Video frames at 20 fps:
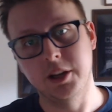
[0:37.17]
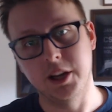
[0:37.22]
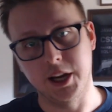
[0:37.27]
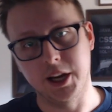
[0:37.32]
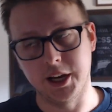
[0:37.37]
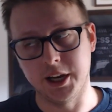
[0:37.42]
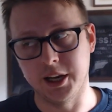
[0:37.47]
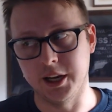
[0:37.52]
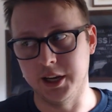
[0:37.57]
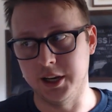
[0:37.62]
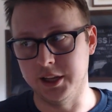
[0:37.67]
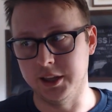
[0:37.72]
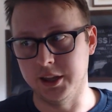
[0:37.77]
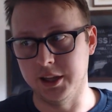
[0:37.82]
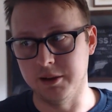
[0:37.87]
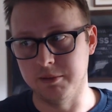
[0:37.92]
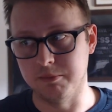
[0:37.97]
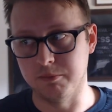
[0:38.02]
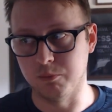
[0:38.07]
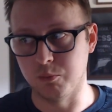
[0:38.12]
and
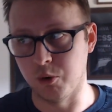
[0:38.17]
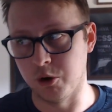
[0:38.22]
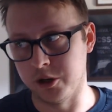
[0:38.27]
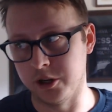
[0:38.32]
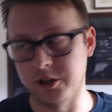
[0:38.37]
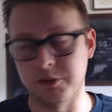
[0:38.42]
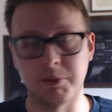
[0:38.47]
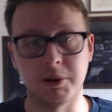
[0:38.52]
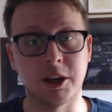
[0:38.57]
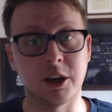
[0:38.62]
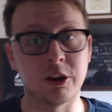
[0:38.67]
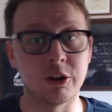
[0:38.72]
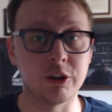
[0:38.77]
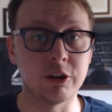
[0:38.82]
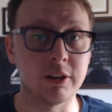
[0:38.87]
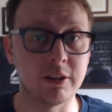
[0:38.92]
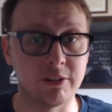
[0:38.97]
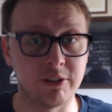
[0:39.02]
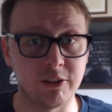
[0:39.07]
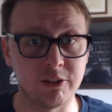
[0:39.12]
they wanted to make a
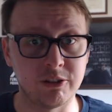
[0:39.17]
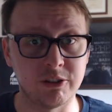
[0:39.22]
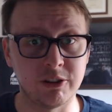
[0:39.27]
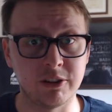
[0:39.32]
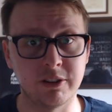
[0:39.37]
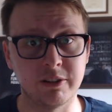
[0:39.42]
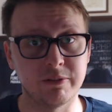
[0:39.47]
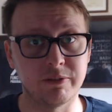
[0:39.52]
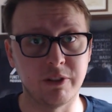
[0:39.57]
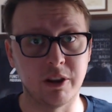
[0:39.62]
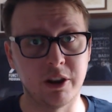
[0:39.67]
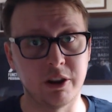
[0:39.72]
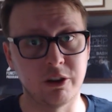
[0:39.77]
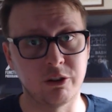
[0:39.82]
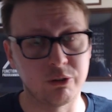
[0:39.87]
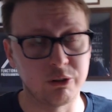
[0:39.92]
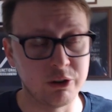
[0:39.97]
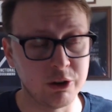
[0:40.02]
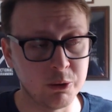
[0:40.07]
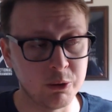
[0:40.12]
good decision uh,
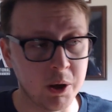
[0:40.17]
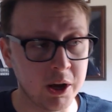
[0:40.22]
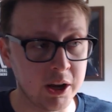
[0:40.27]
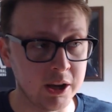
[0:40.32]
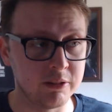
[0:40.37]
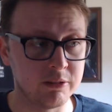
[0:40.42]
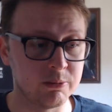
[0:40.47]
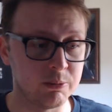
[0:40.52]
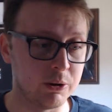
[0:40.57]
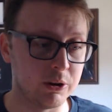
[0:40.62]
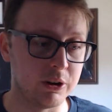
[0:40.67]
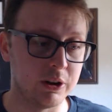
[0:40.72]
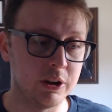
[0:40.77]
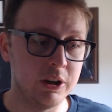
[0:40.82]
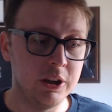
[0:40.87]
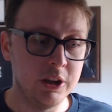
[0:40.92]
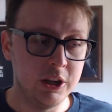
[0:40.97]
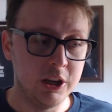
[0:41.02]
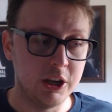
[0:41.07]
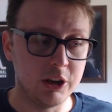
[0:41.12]
career wise
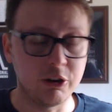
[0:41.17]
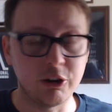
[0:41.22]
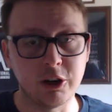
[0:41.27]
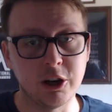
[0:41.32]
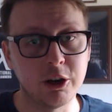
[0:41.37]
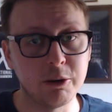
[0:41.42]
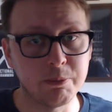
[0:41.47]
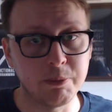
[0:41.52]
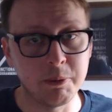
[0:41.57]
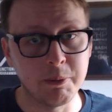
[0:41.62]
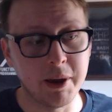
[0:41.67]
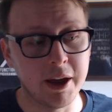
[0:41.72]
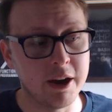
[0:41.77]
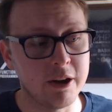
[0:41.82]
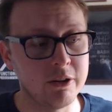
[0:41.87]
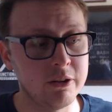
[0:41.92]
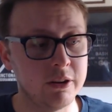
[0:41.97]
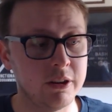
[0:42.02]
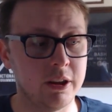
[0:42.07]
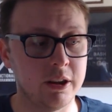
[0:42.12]
where it could help them
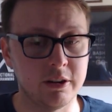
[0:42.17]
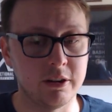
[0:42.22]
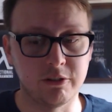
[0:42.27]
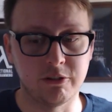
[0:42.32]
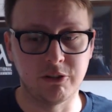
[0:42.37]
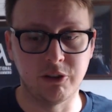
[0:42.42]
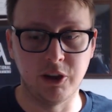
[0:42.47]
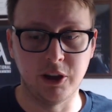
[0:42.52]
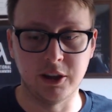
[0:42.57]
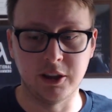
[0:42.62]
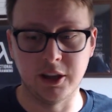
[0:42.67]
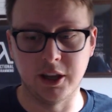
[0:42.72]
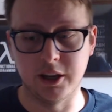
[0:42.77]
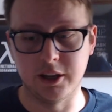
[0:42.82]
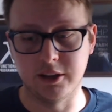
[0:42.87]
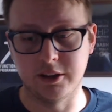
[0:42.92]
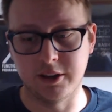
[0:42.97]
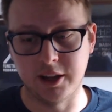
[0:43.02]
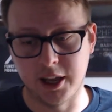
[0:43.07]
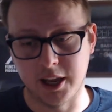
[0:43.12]
out and they understand
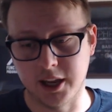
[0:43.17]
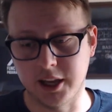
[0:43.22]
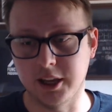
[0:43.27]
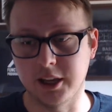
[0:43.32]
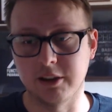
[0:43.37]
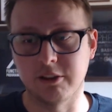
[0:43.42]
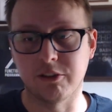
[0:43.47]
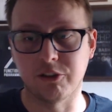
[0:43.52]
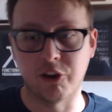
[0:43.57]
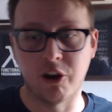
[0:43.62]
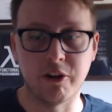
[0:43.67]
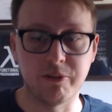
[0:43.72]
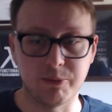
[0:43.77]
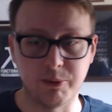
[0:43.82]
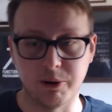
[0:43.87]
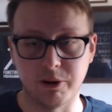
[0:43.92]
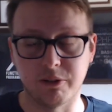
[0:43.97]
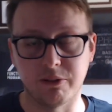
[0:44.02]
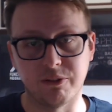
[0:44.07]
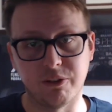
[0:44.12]
that tech and
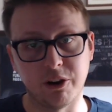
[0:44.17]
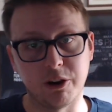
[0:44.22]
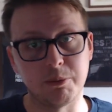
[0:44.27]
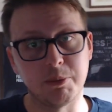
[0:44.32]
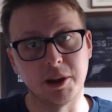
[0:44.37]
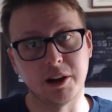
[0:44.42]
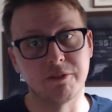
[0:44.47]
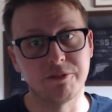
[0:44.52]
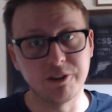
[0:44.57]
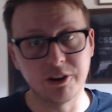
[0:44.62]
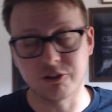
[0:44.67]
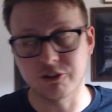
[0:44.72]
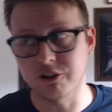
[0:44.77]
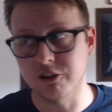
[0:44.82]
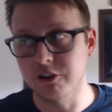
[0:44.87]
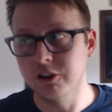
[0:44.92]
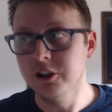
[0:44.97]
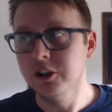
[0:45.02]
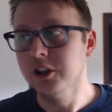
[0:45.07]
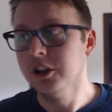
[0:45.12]
software is very
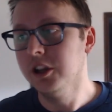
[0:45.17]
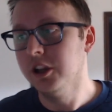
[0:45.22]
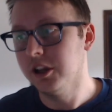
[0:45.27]
beneficial.